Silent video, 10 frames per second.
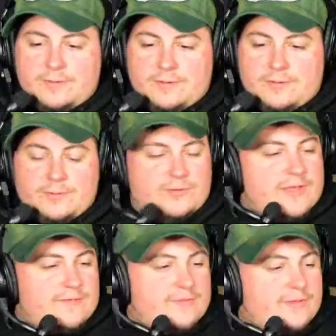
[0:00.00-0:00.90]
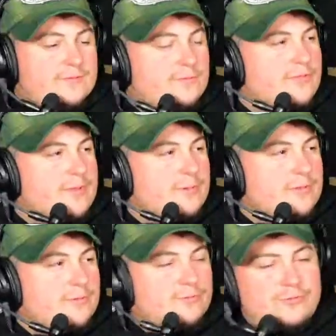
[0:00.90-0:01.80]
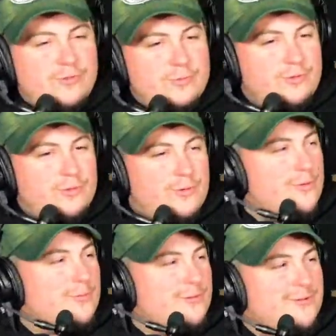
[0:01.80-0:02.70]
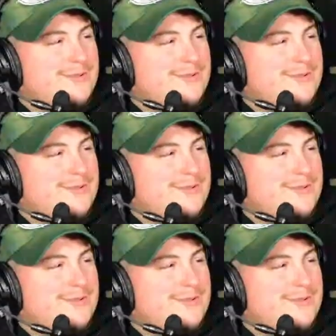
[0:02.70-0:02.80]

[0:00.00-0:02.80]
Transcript: What's that thing from Step Brothers? You shit with the door open.